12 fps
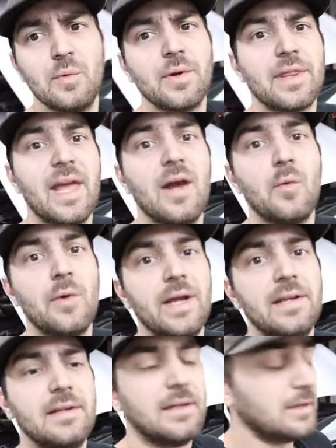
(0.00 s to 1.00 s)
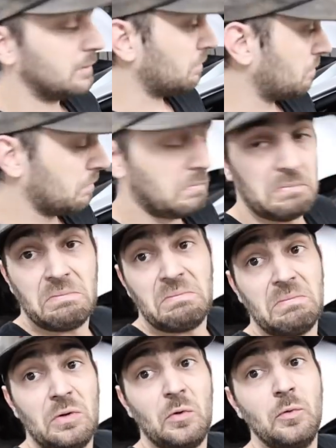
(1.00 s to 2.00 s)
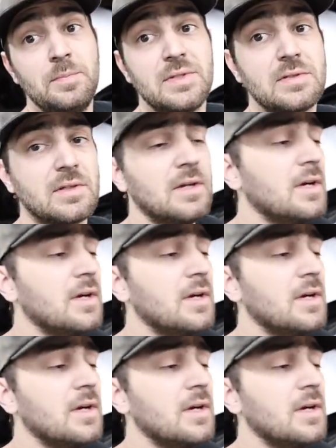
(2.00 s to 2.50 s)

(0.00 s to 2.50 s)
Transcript: where that went. Oops.